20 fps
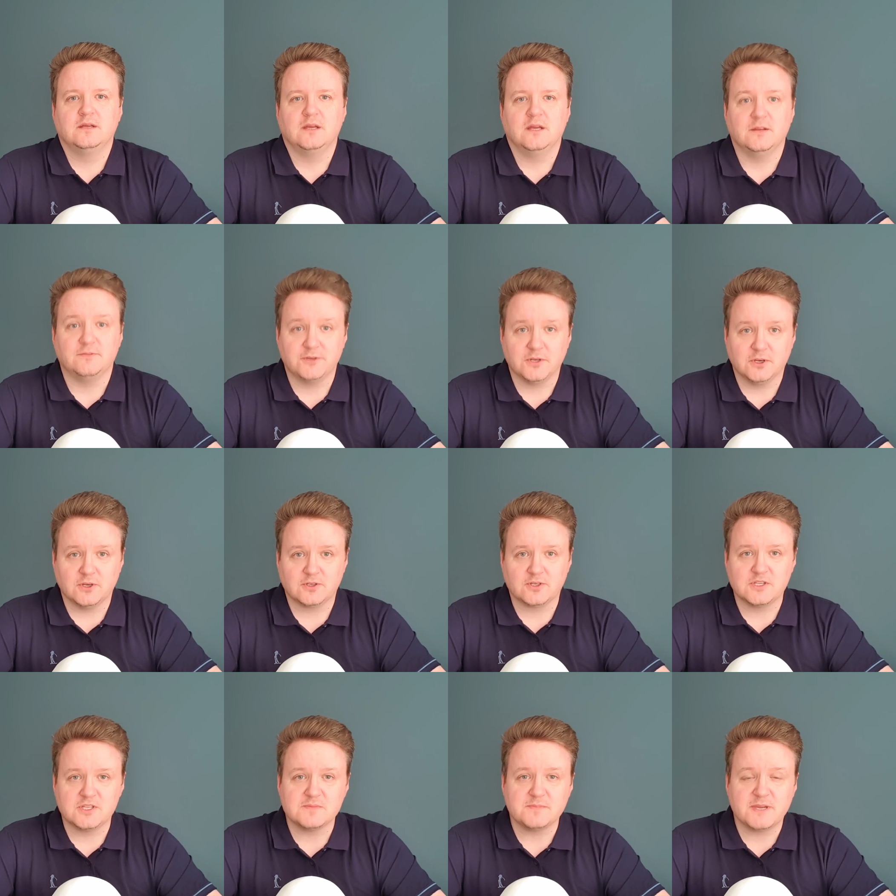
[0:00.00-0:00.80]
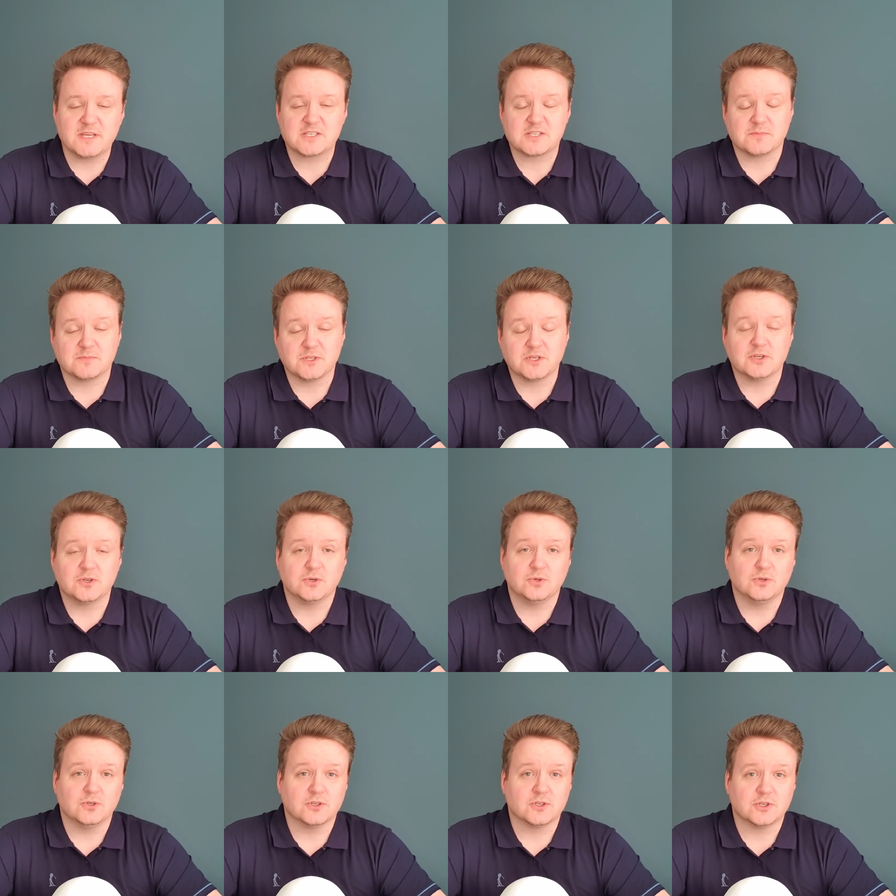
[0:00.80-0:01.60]
If you're looking to make something
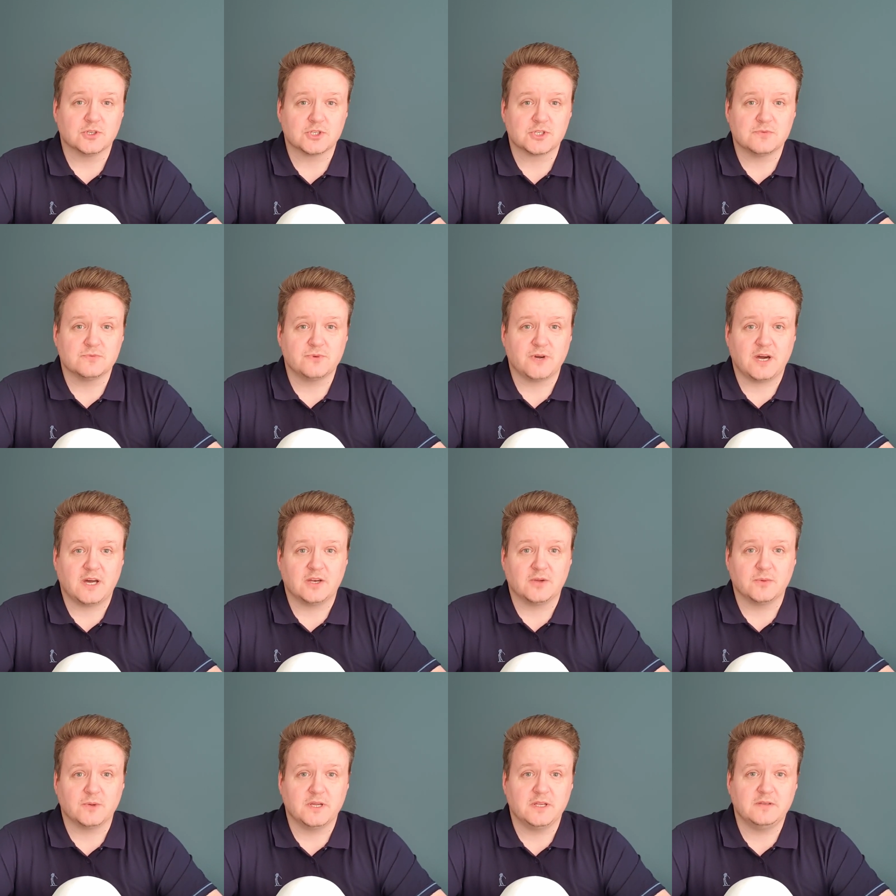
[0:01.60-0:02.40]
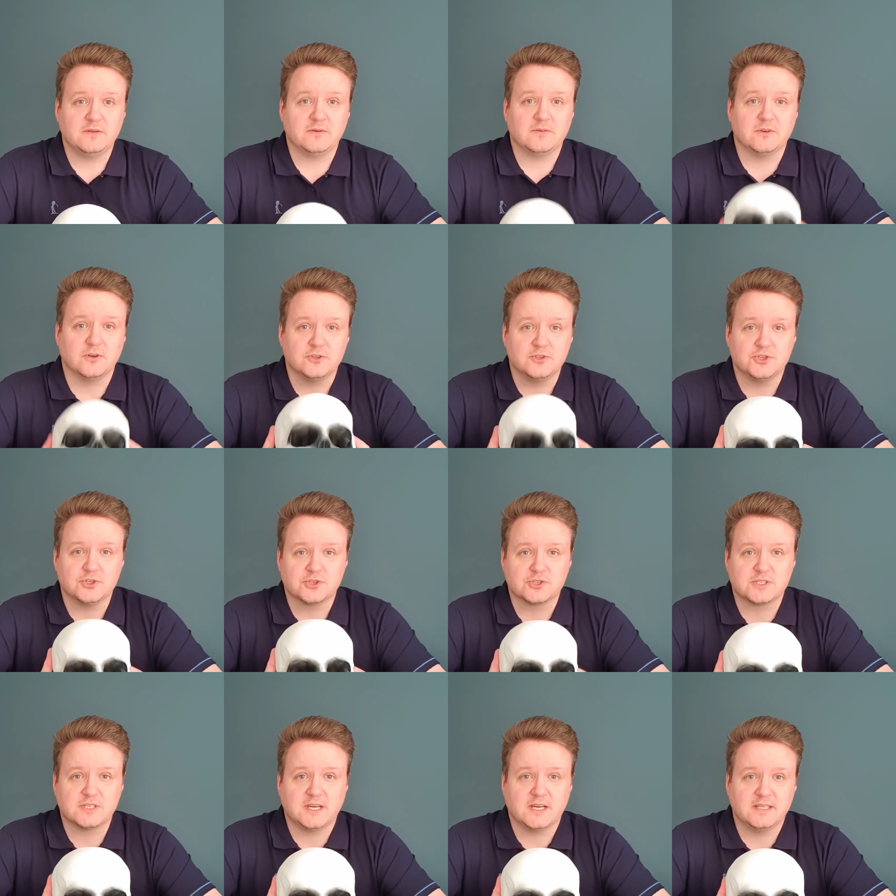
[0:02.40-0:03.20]
cool and custom for Halloween, I've got
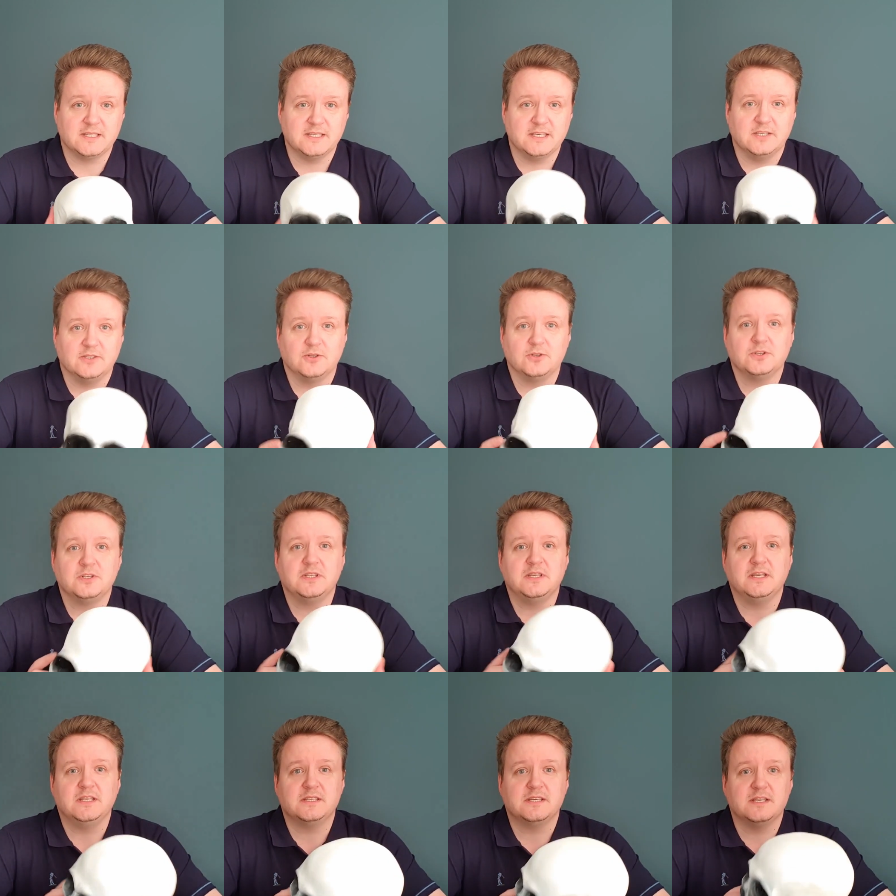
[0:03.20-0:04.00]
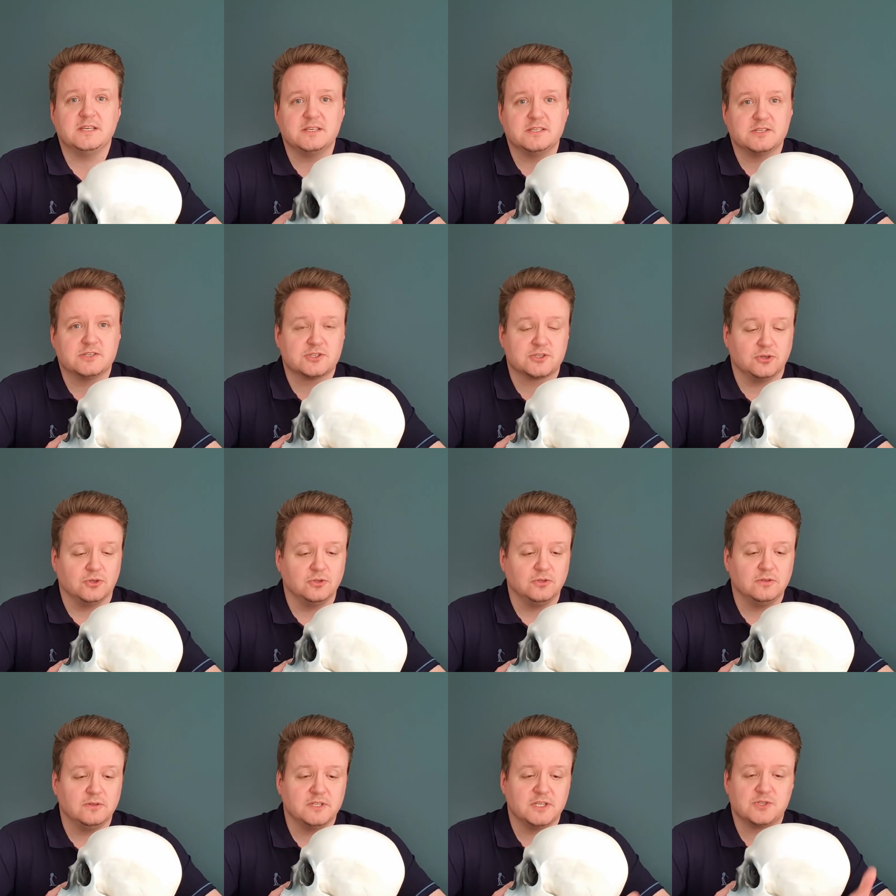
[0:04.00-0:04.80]
just the idea. And all you need is a
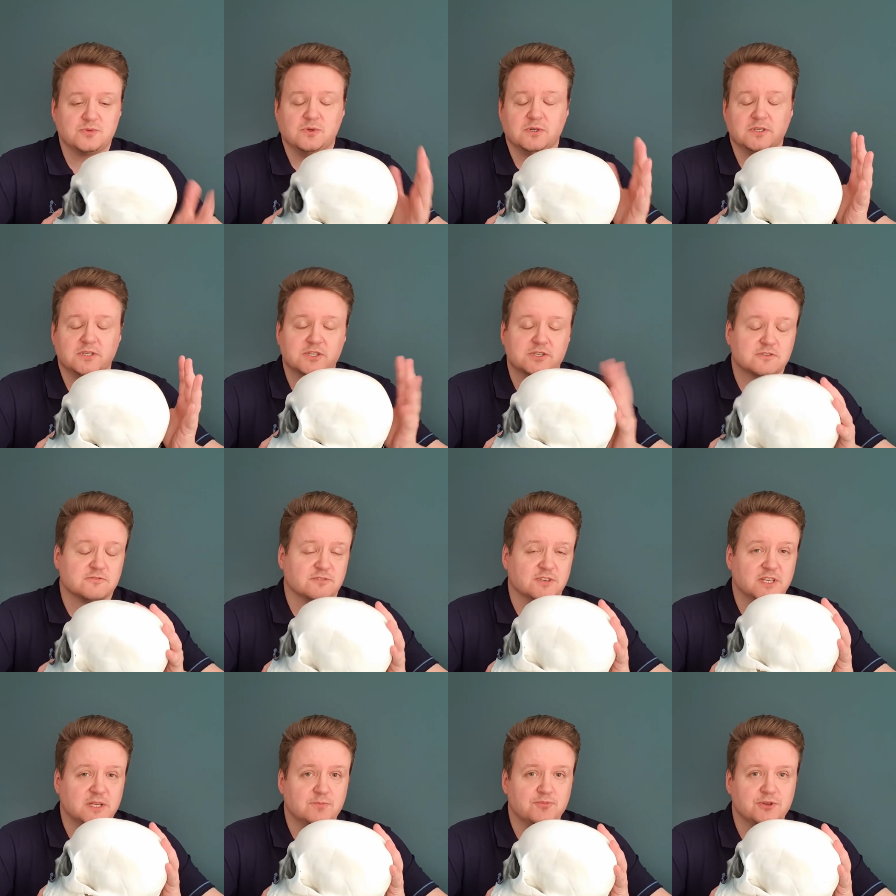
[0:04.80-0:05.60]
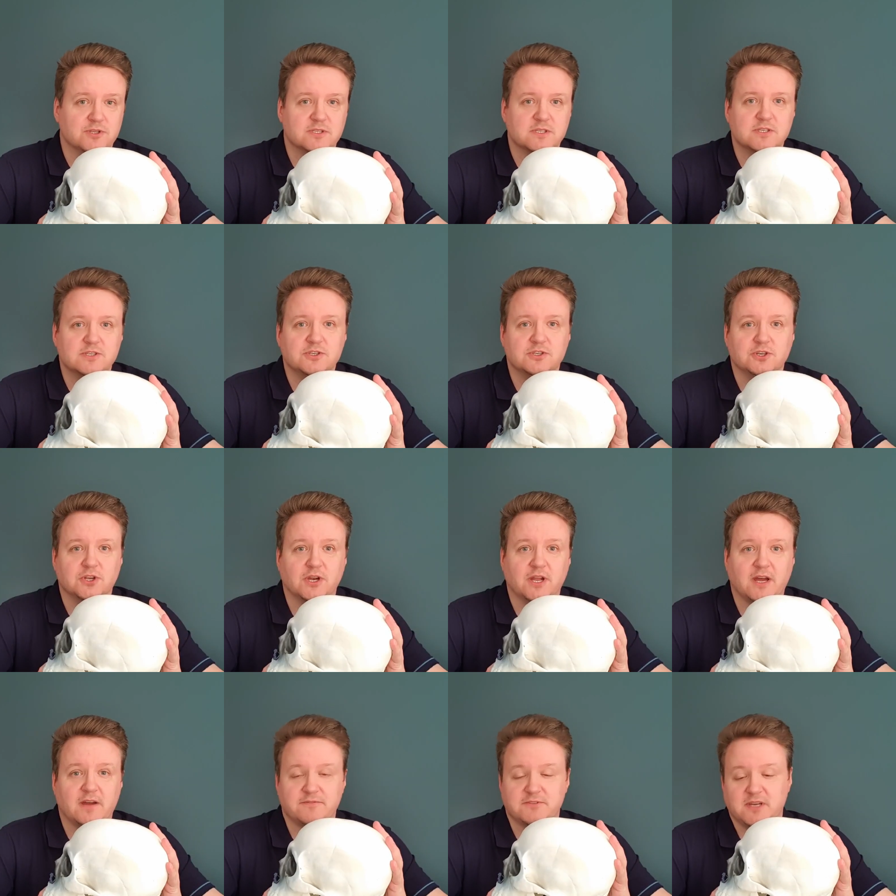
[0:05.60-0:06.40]
skull. This one is 3D printed. You don't
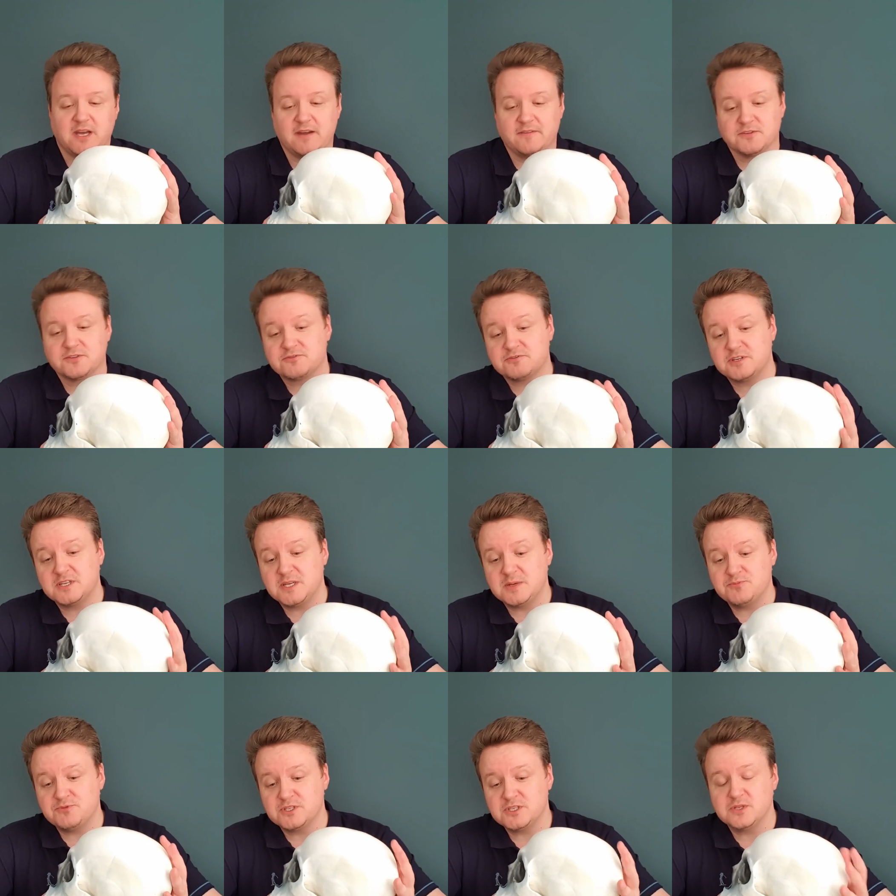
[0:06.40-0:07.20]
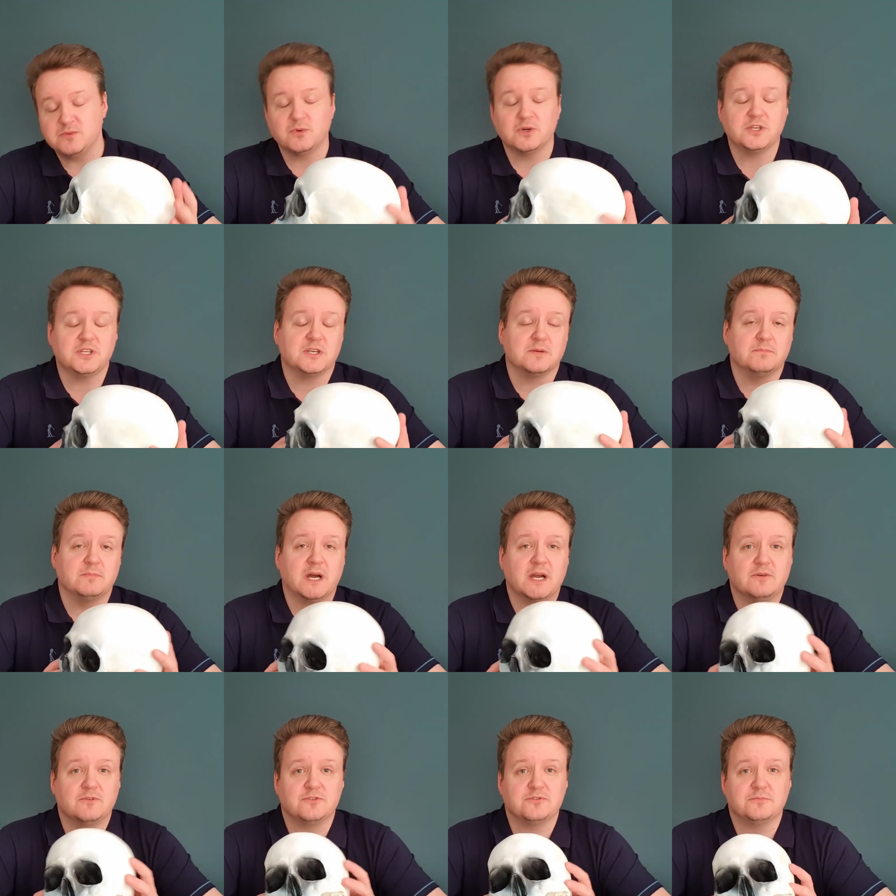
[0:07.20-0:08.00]
have to have a 3D printed one. You can
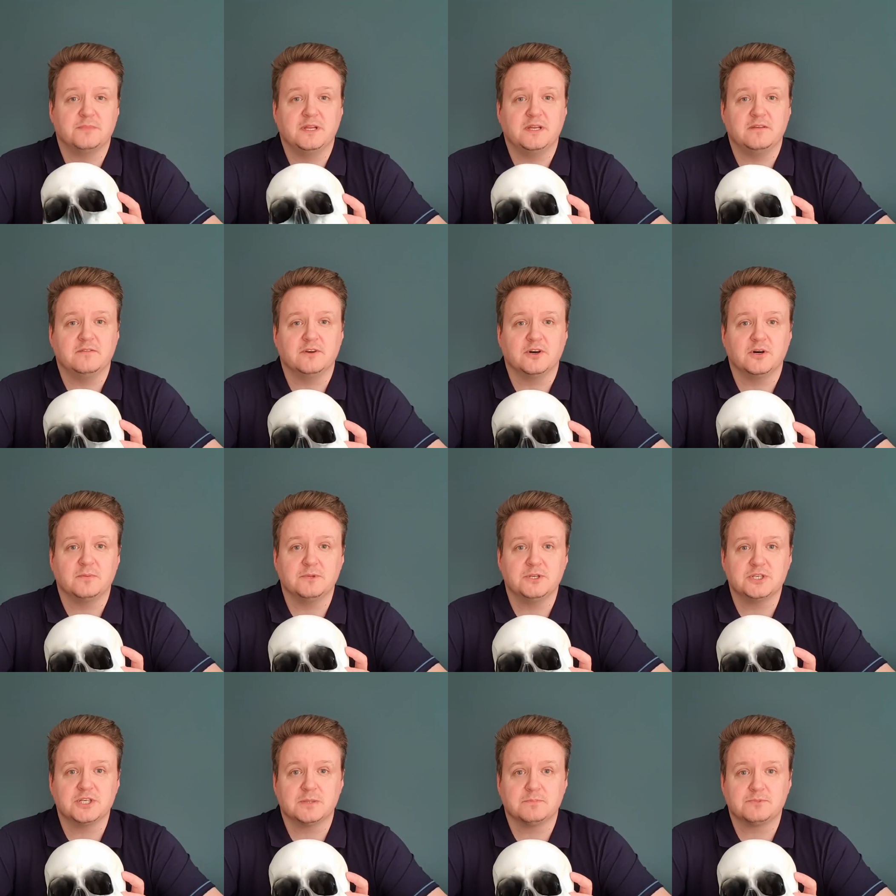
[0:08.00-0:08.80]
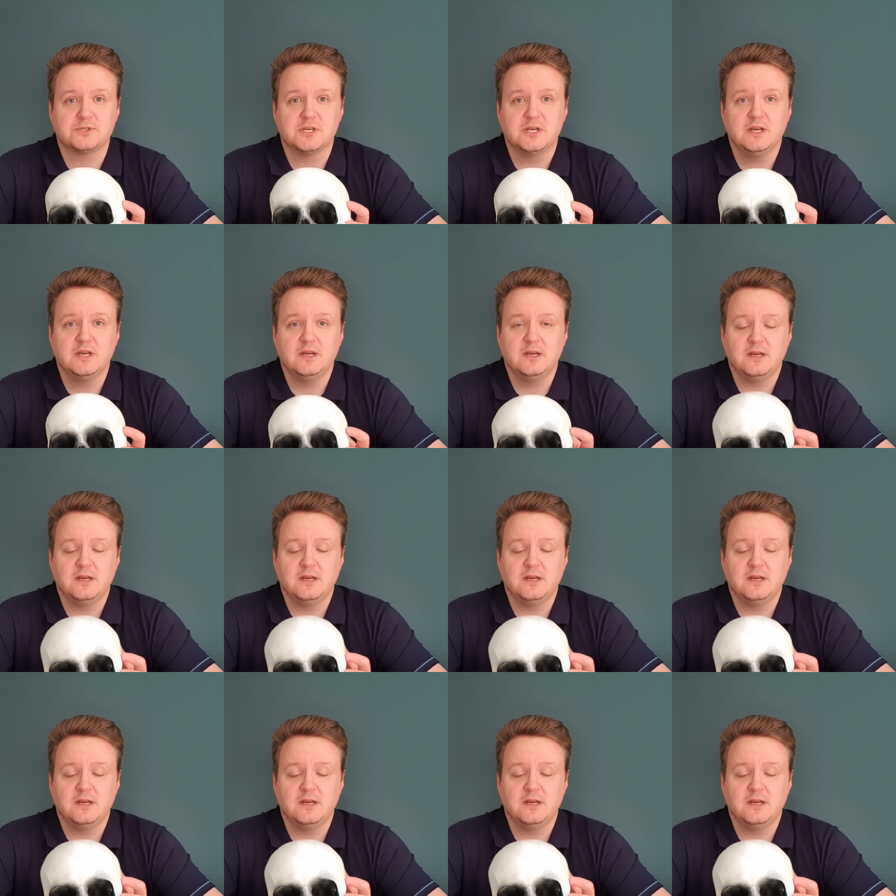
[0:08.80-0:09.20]
buy one from any of the hobby shops.